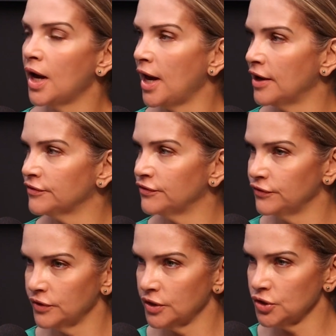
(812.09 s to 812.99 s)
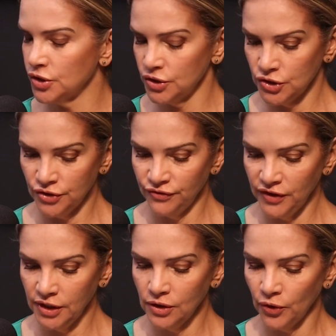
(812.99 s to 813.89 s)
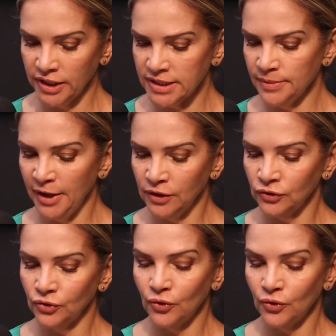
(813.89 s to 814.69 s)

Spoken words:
FGV Conhecimento,